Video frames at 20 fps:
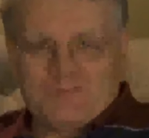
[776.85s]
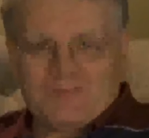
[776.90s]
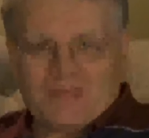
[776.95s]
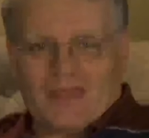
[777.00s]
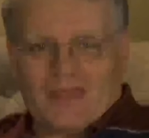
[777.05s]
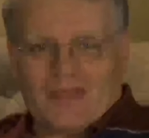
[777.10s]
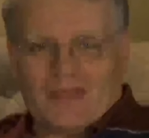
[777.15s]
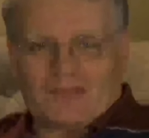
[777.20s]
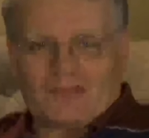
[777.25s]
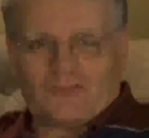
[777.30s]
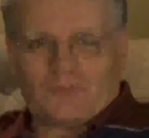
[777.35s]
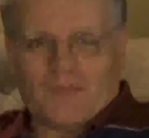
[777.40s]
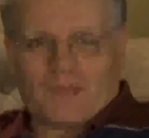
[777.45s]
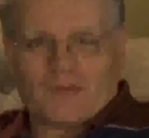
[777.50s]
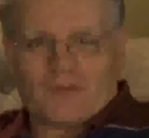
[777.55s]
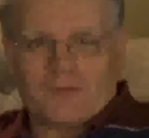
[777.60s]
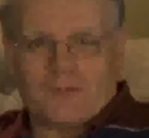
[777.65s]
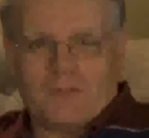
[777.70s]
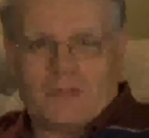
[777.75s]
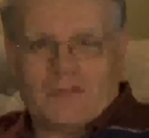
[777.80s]
And I expect
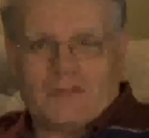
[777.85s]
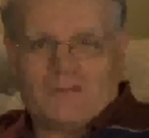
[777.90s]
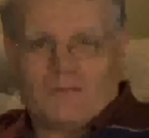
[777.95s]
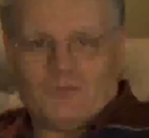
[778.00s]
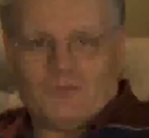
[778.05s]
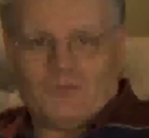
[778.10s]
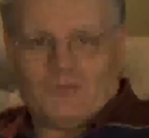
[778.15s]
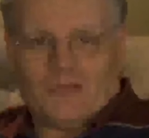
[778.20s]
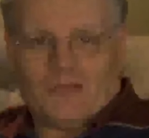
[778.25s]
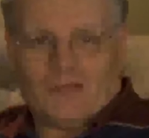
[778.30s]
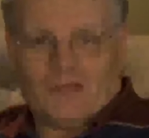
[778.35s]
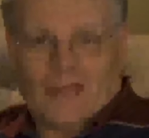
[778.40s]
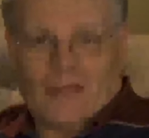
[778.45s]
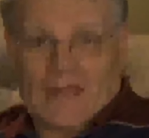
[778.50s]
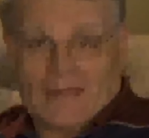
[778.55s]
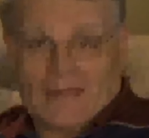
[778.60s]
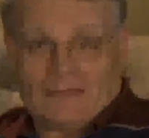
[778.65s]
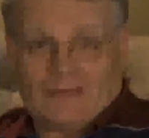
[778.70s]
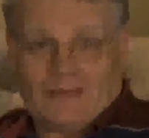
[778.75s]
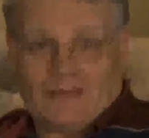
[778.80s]
the men that were there
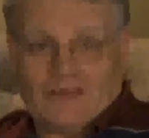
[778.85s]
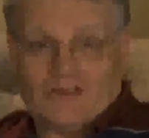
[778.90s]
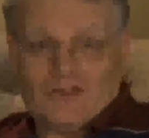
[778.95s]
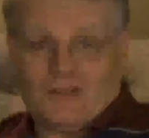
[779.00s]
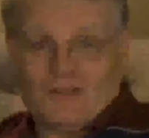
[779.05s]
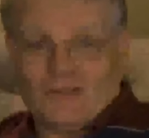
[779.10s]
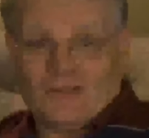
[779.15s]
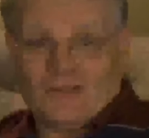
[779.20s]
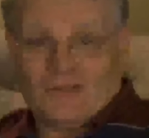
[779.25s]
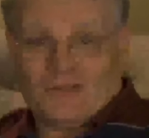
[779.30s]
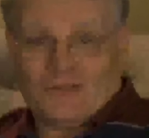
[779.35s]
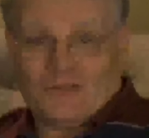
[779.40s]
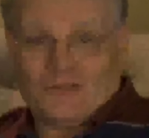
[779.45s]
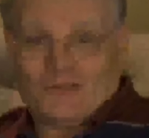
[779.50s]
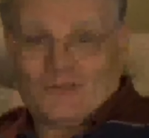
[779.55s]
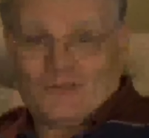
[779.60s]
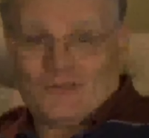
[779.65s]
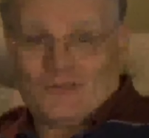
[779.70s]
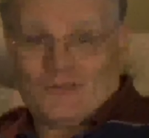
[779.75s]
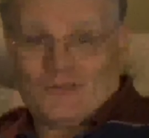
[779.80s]
that day could
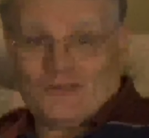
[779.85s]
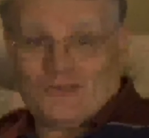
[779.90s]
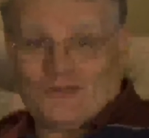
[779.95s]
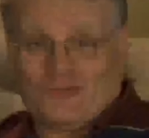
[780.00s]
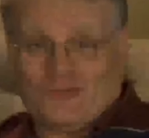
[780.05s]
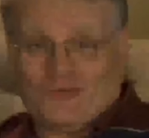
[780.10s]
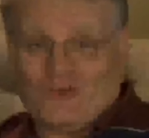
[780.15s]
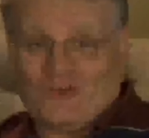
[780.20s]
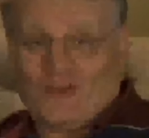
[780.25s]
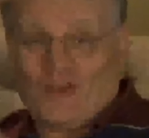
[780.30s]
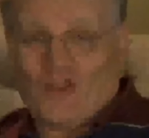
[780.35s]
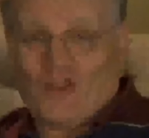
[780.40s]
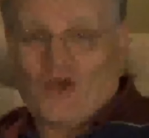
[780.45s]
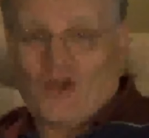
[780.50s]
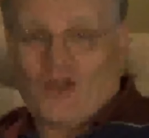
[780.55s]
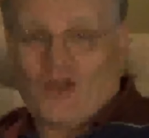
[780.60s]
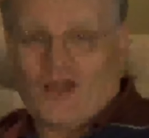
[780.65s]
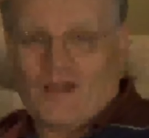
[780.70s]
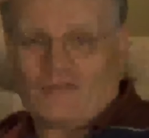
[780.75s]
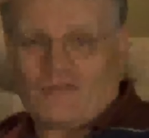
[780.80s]
tell this story
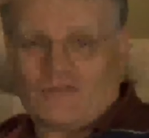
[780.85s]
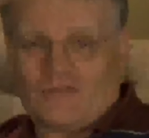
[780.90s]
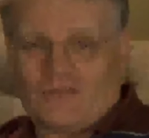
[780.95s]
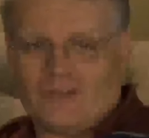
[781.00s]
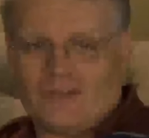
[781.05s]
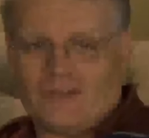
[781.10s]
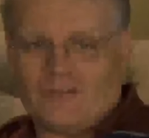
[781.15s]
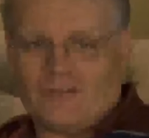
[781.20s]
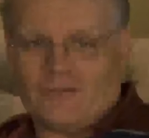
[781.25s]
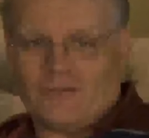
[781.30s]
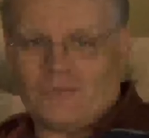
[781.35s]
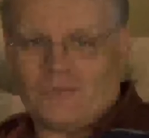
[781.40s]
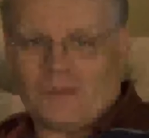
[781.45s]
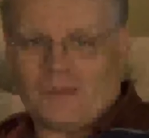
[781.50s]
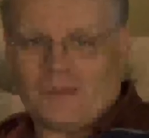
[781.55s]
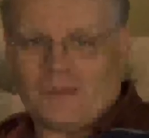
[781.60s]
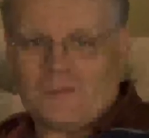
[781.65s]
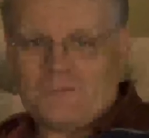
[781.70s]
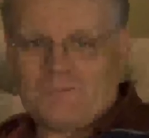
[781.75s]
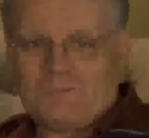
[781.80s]
long after Dave was
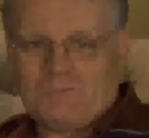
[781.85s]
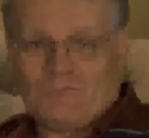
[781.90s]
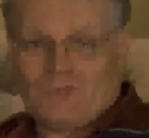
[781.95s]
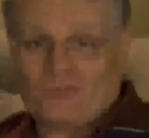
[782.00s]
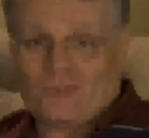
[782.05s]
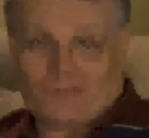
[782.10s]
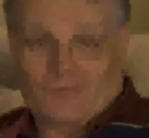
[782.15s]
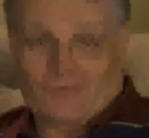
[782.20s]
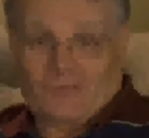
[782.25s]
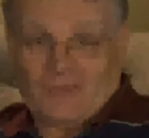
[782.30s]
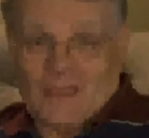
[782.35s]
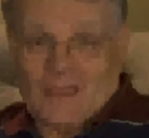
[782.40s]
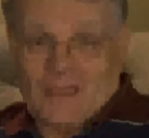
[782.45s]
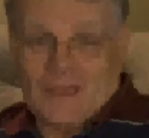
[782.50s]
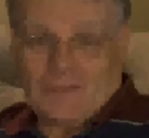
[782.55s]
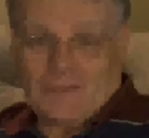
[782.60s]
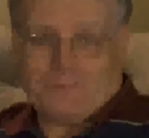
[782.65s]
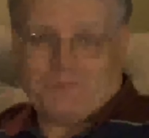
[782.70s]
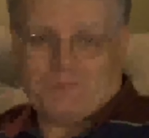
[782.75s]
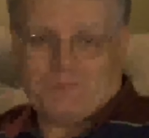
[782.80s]
better, just as I am.